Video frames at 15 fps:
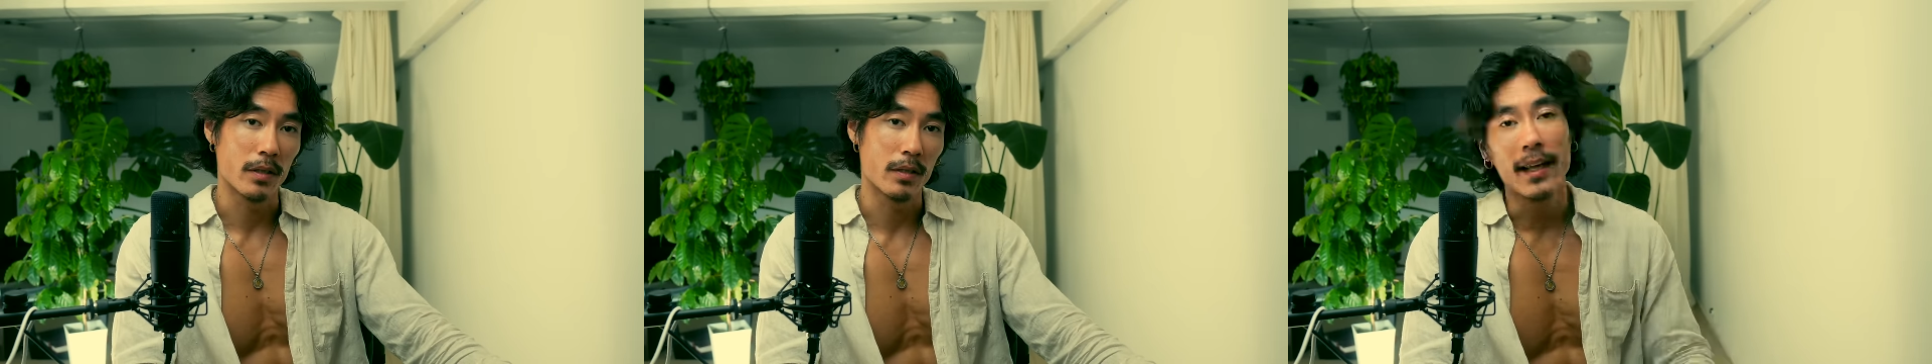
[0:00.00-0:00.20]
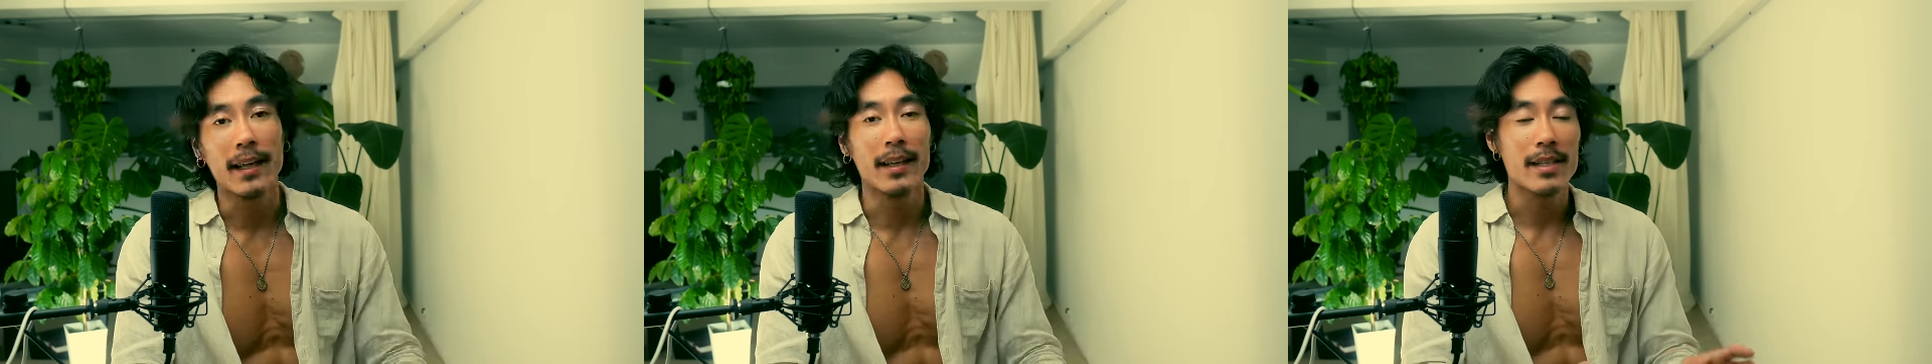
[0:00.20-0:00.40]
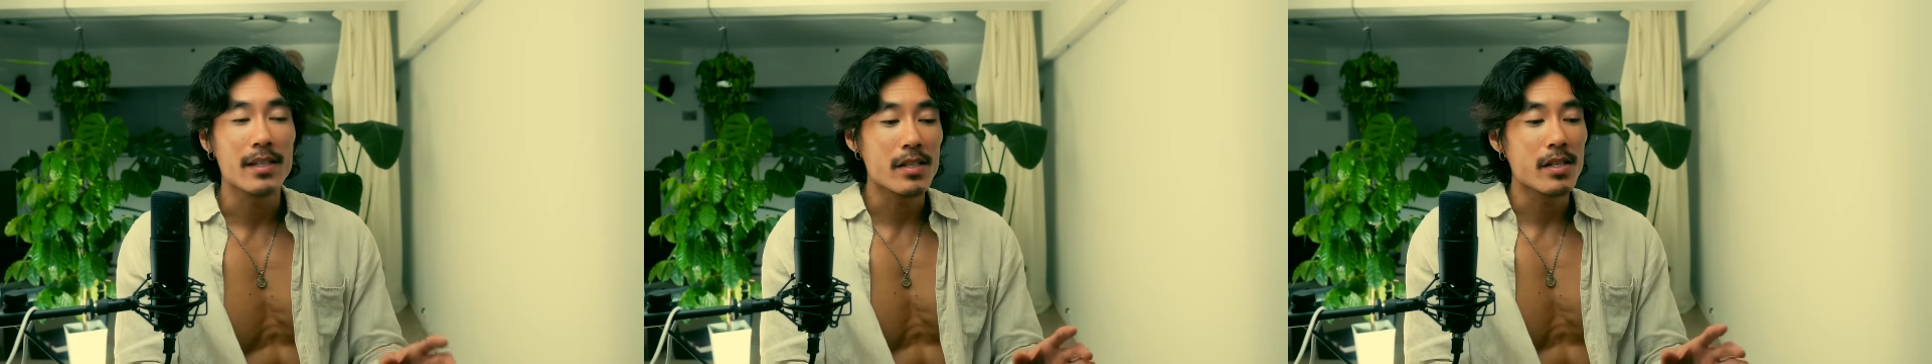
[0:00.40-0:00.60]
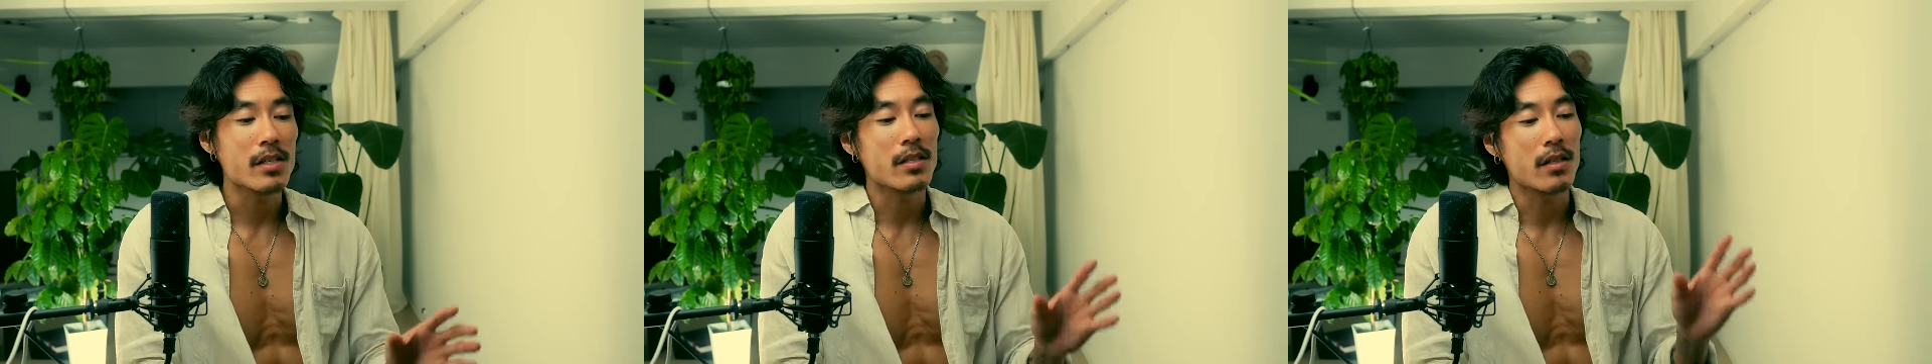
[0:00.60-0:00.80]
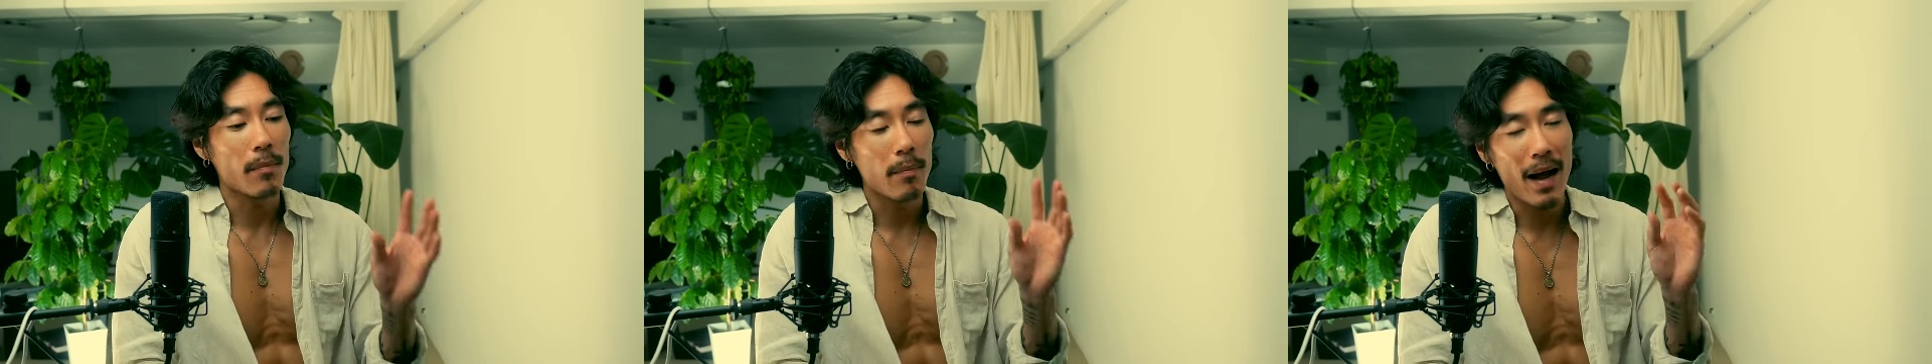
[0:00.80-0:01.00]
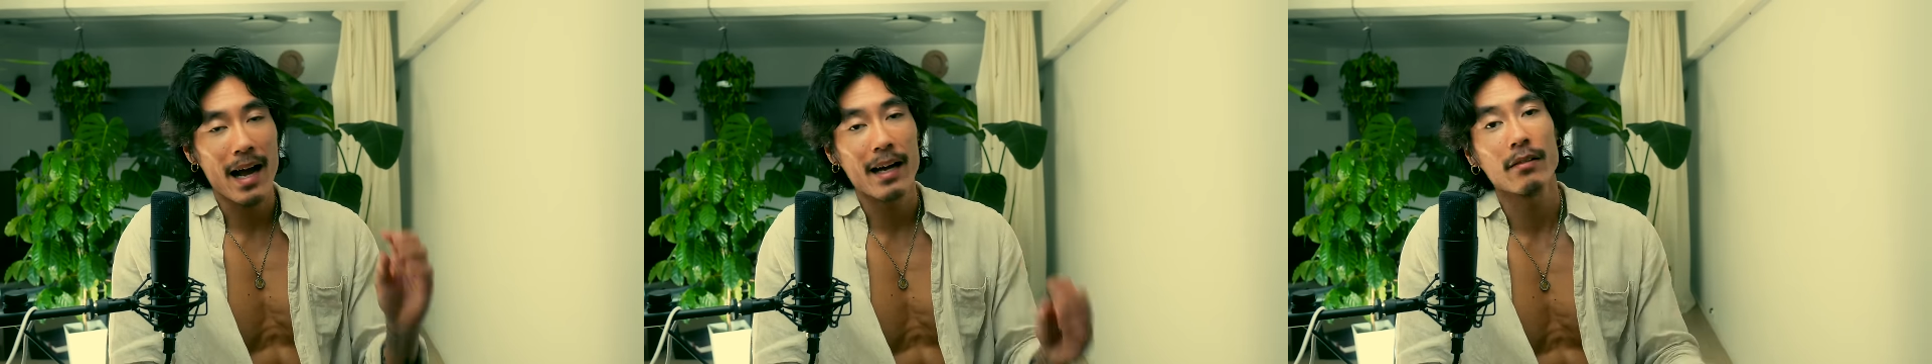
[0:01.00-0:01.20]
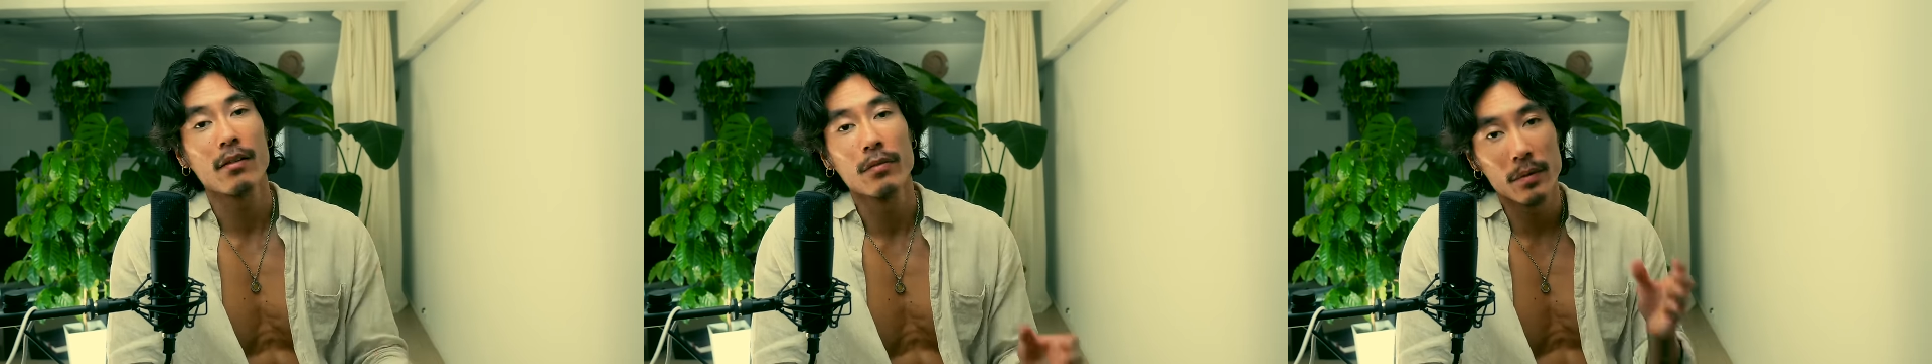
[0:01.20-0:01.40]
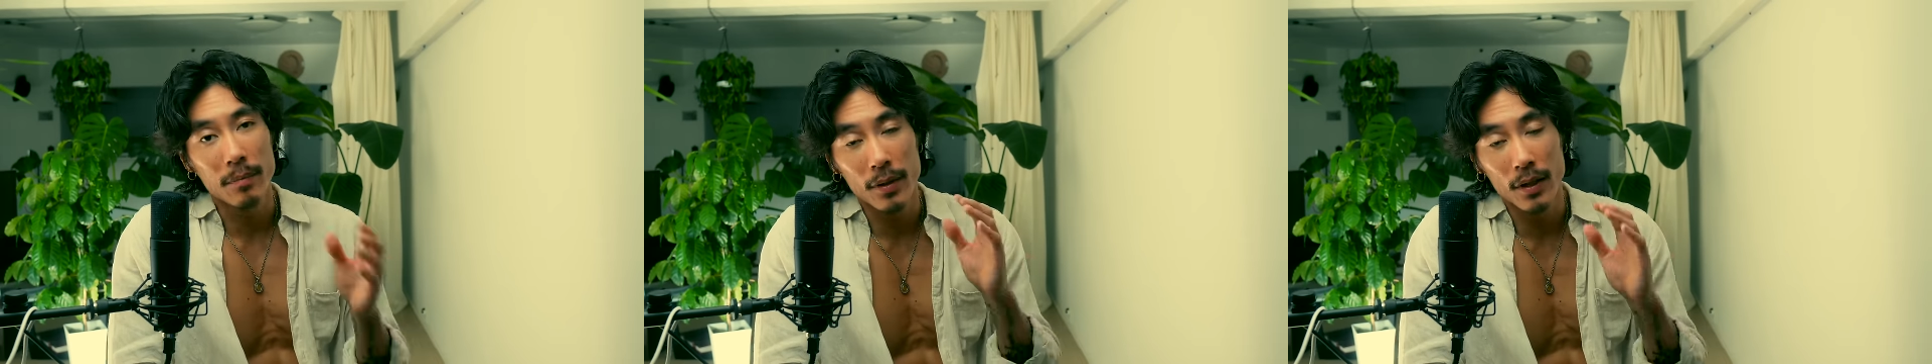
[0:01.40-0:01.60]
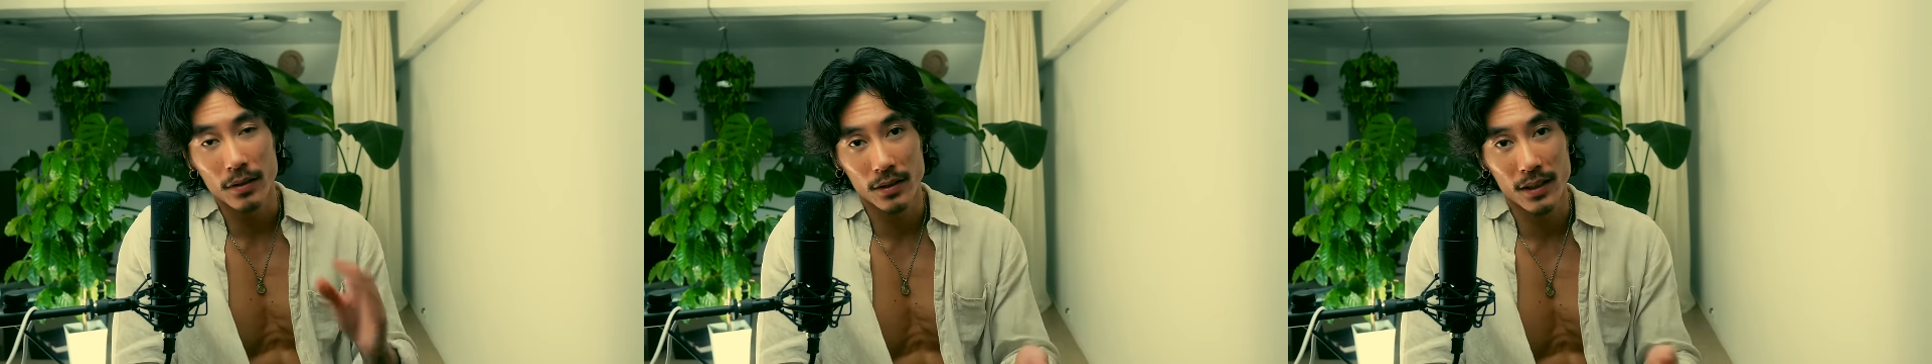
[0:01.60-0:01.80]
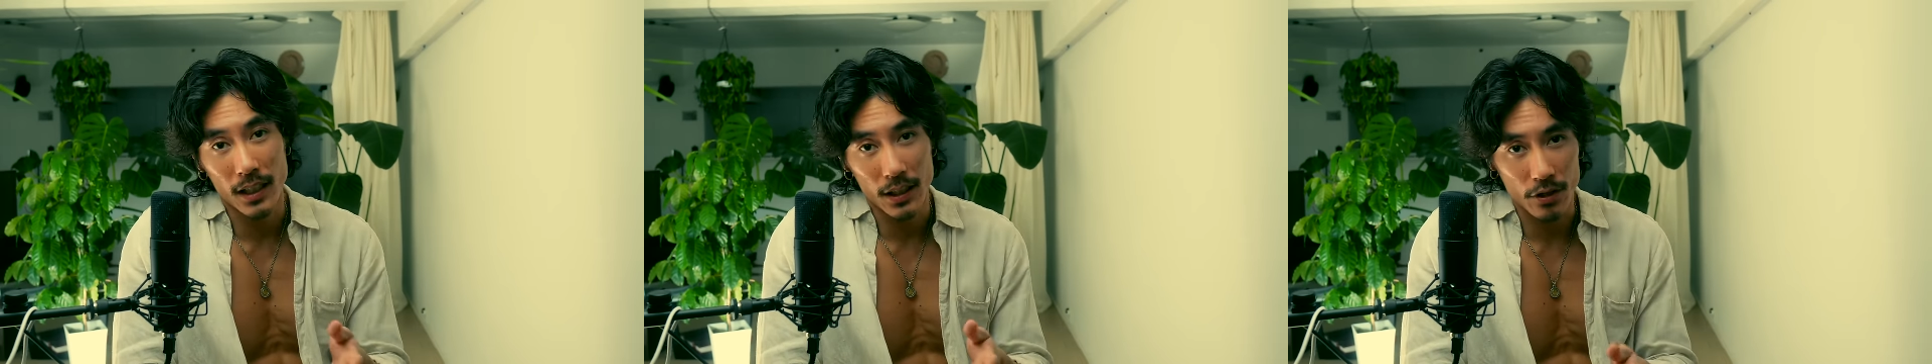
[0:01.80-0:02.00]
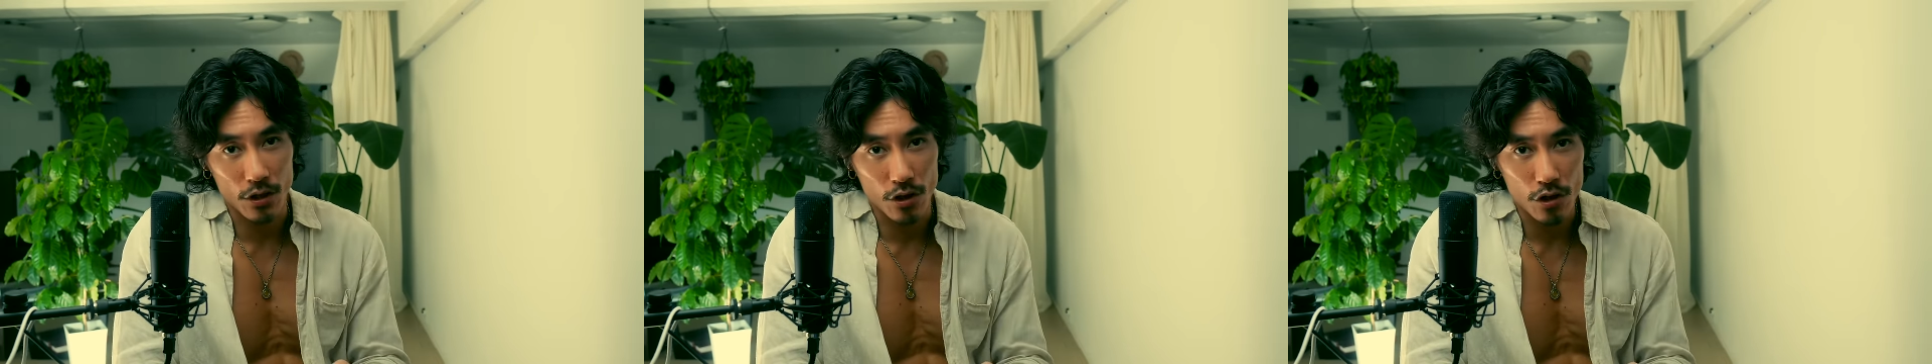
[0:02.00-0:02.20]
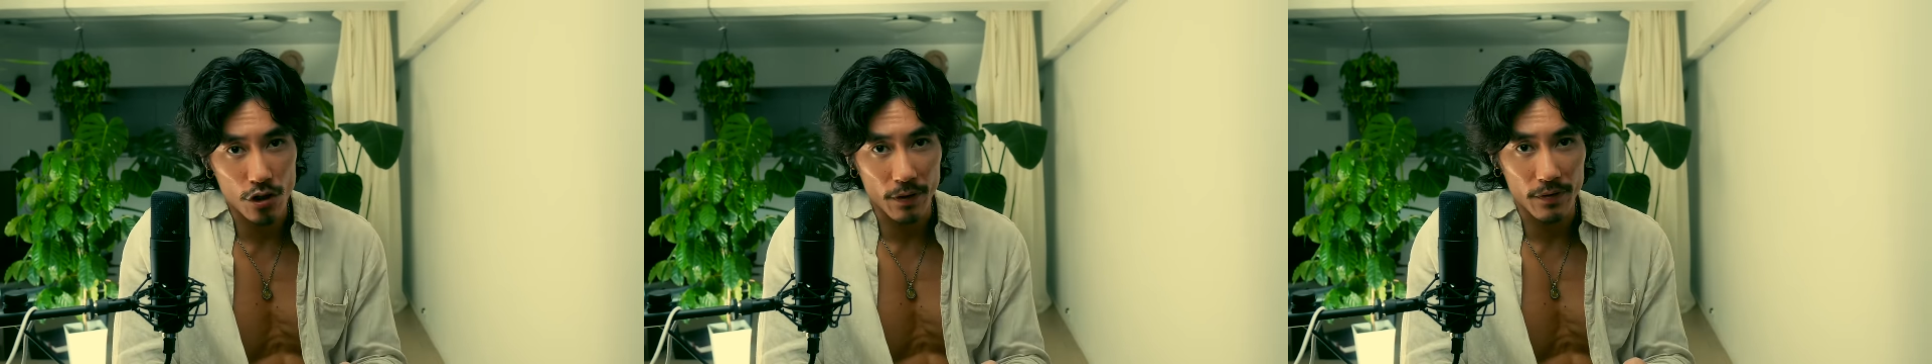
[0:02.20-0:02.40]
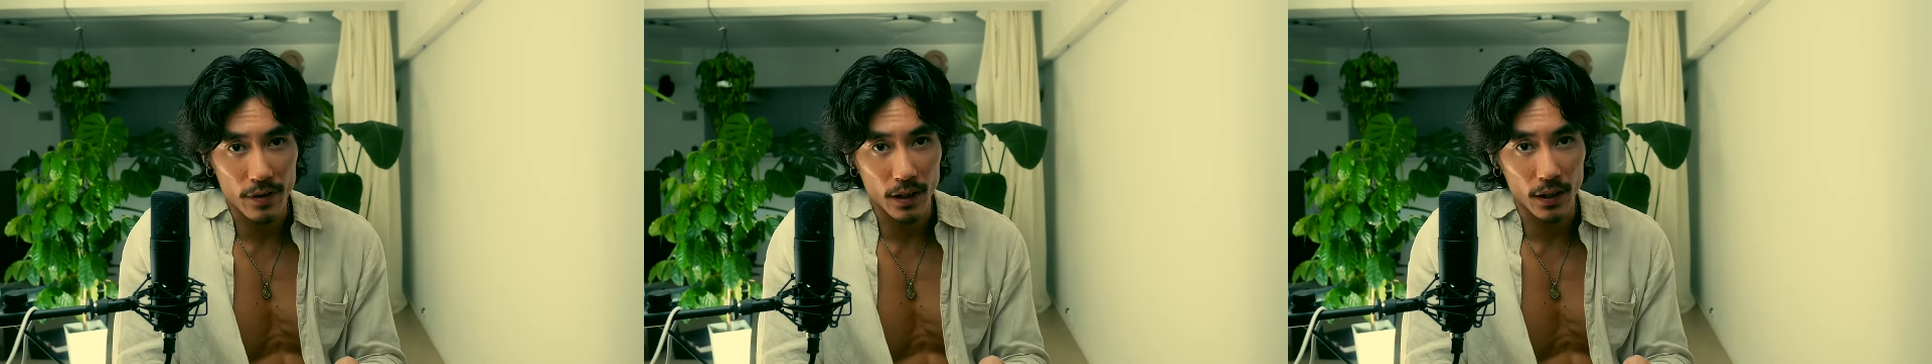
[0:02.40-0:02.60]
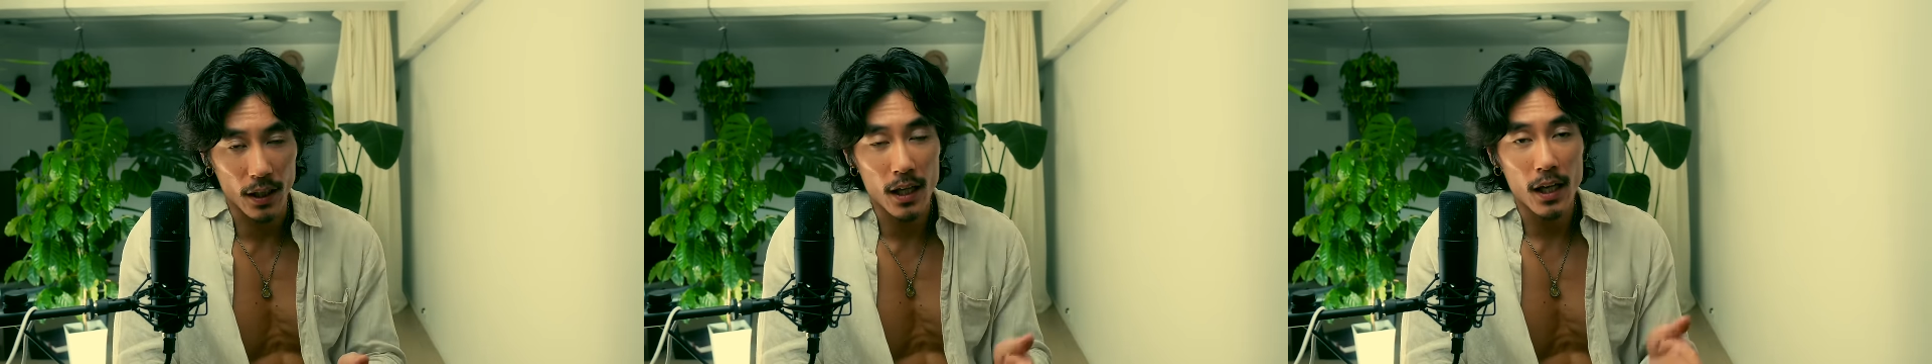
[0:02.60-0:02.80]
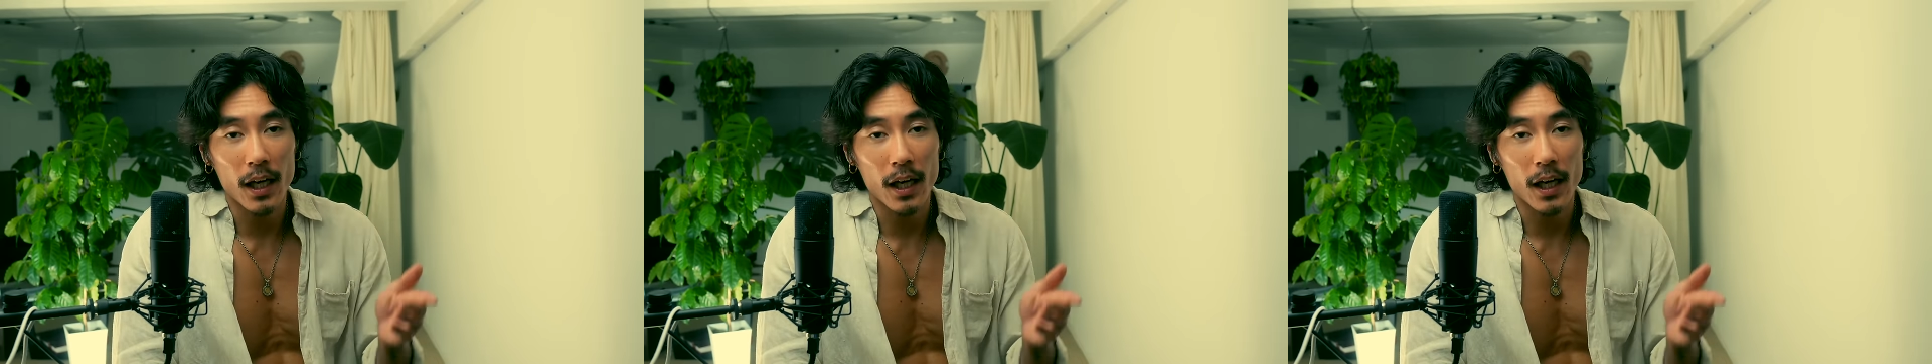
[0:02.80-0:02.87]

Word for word: And this is the power of the personality shifting.